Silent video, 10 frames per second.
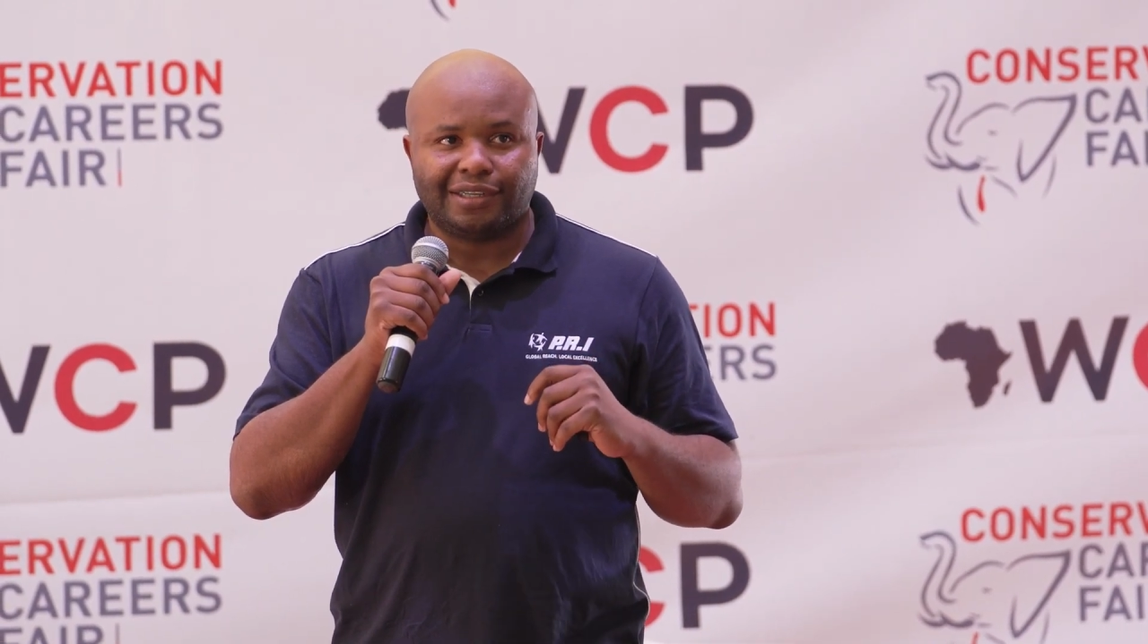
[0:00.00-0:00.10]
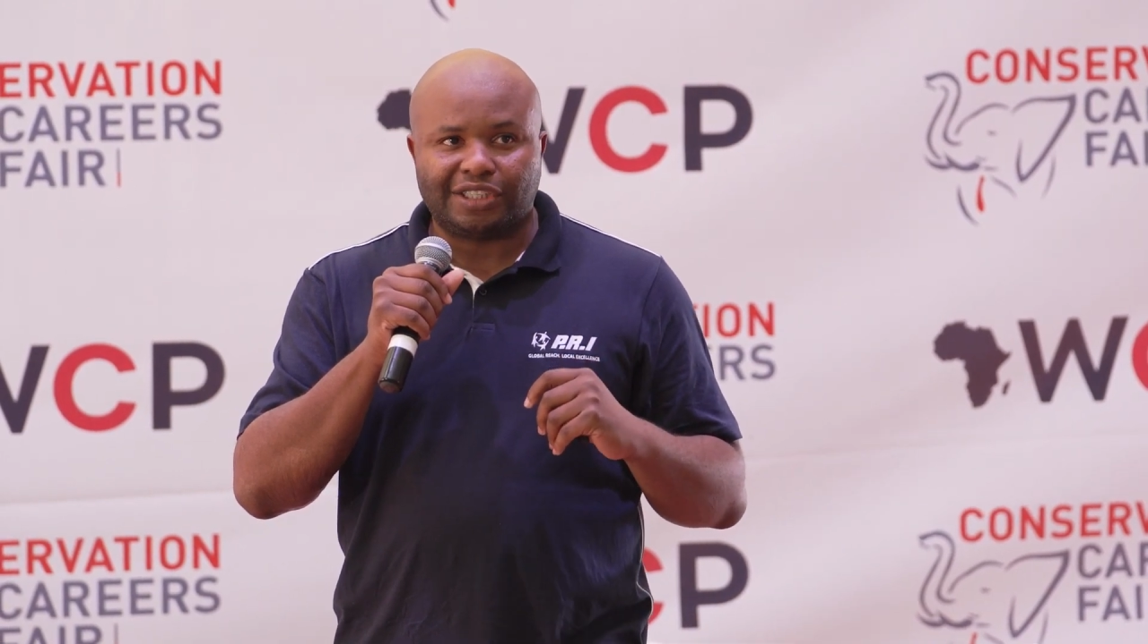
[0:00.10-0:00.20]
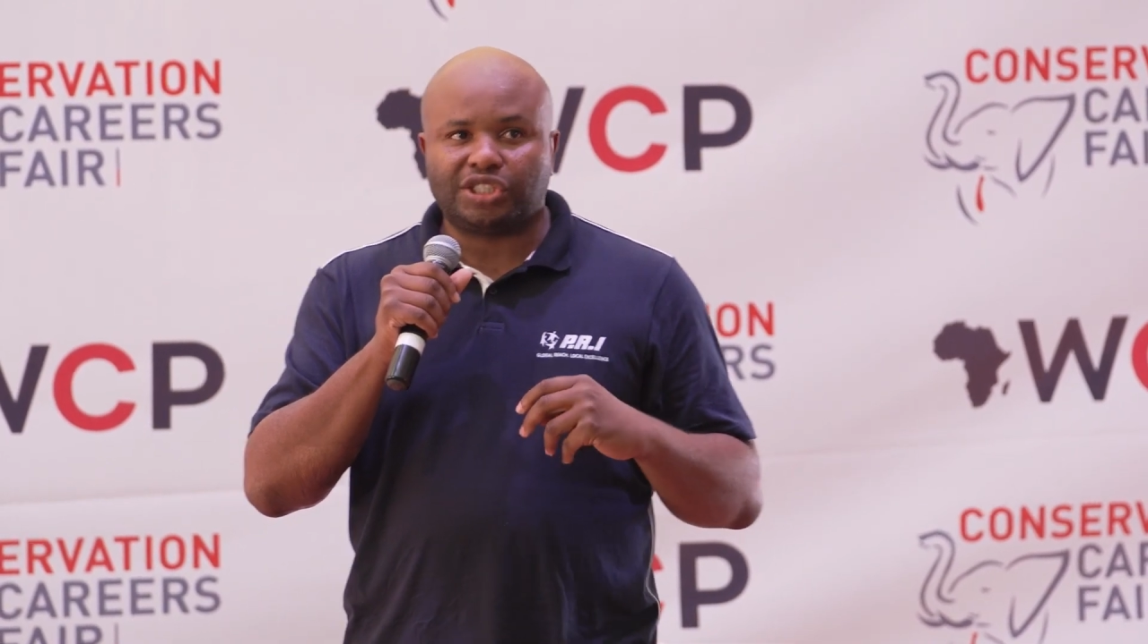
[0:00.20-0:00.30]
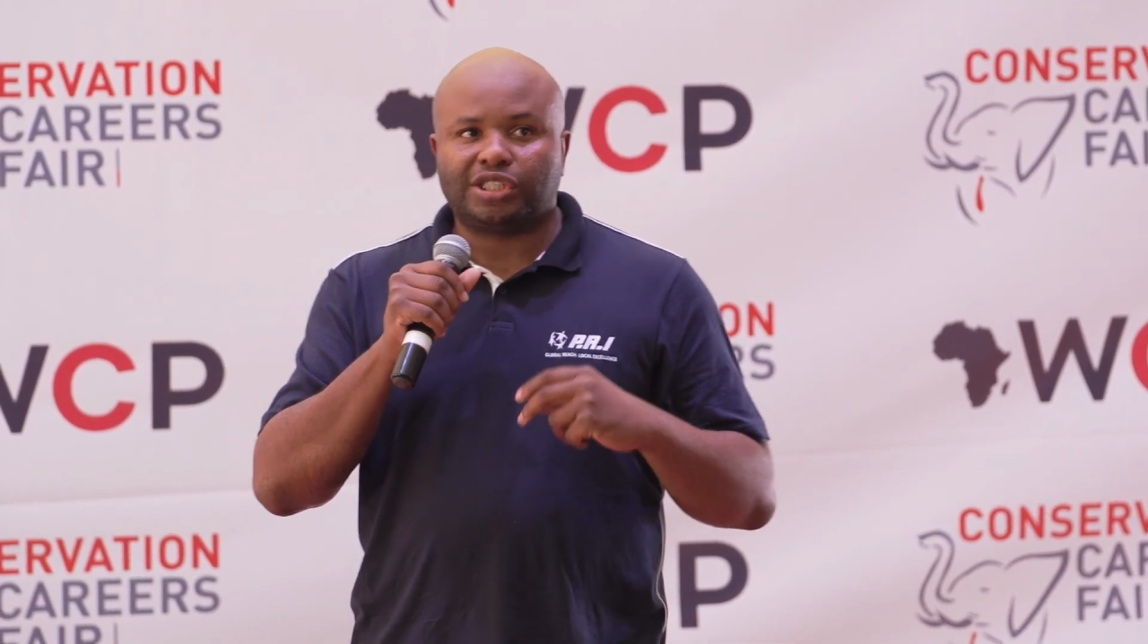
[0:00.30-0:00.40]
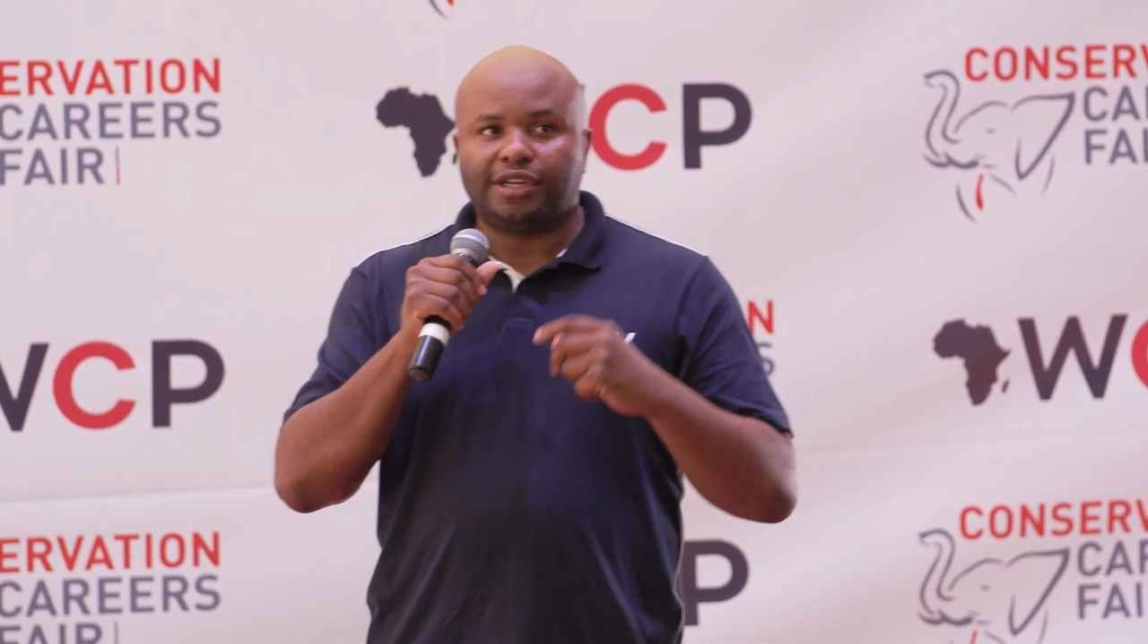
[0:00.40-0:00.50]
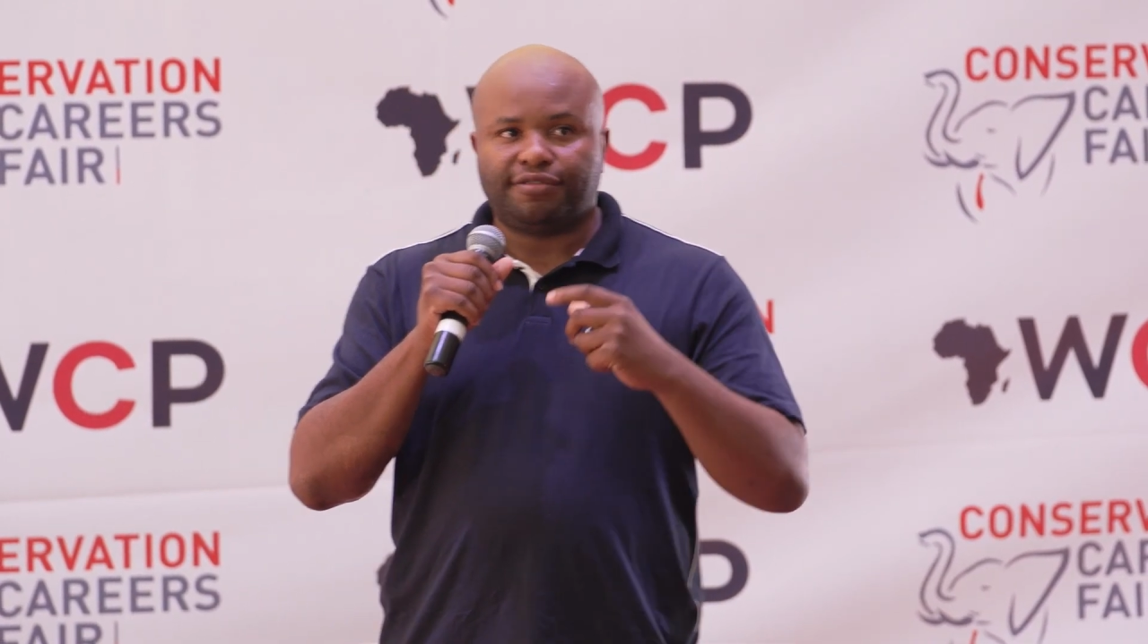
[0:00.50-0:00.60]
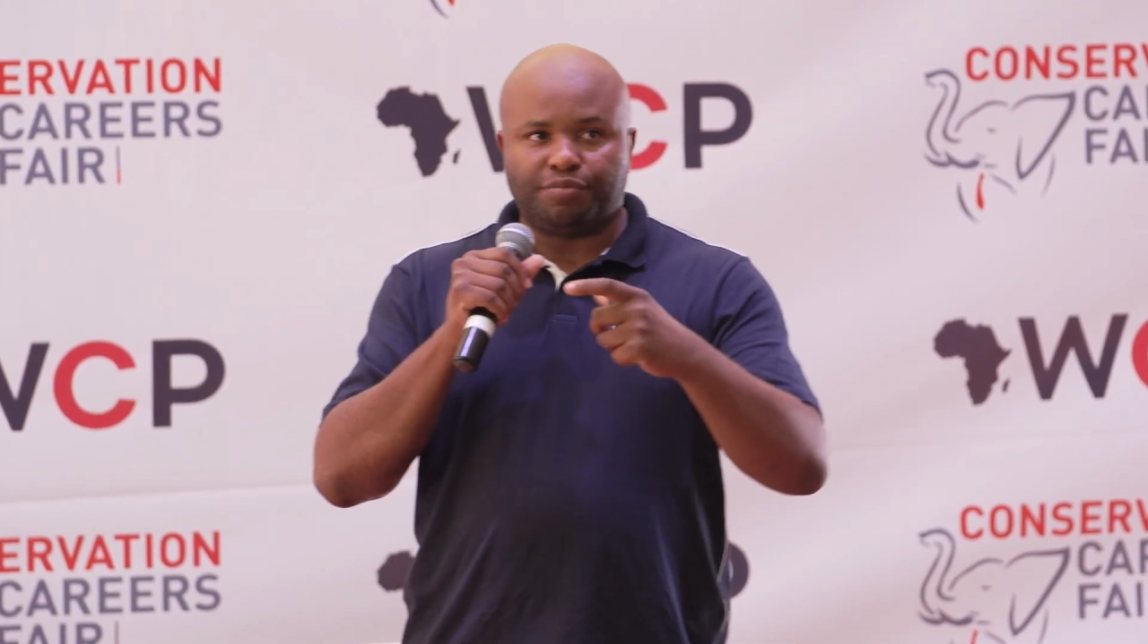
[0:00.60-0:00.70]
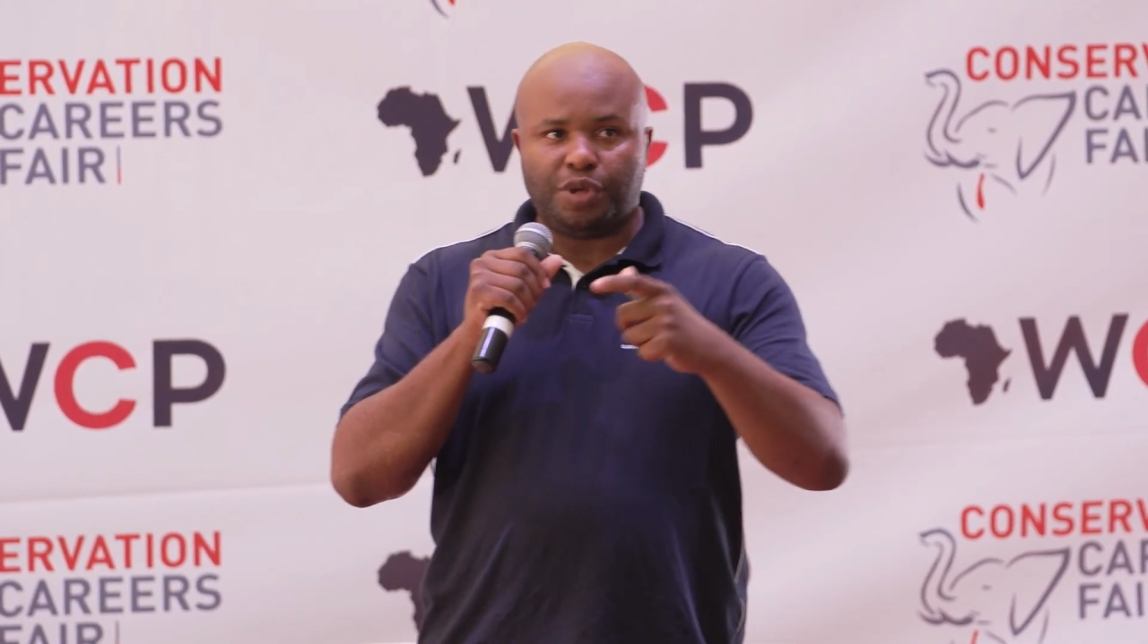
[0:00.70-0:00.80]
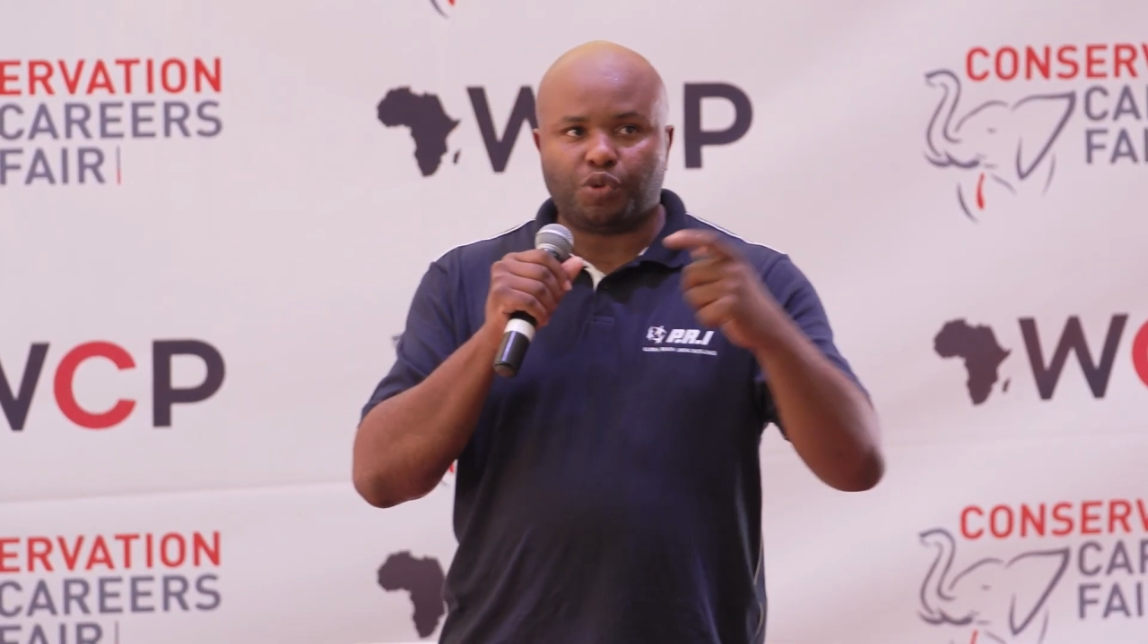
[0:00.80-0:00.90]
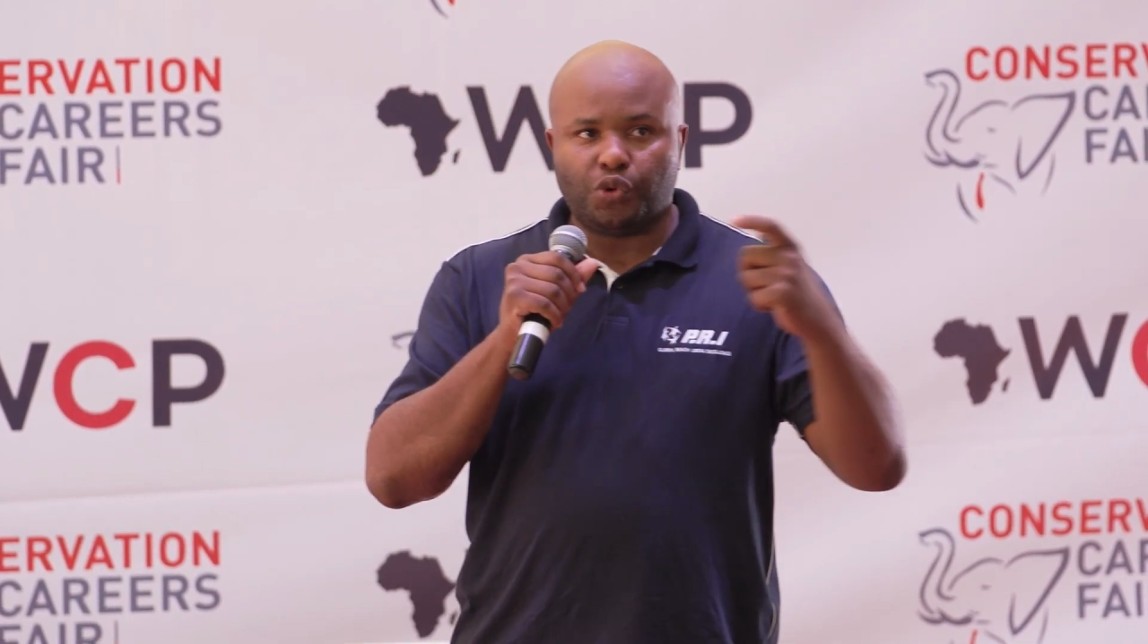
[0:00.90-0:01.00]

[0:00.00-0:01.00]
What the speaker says: It's just the different people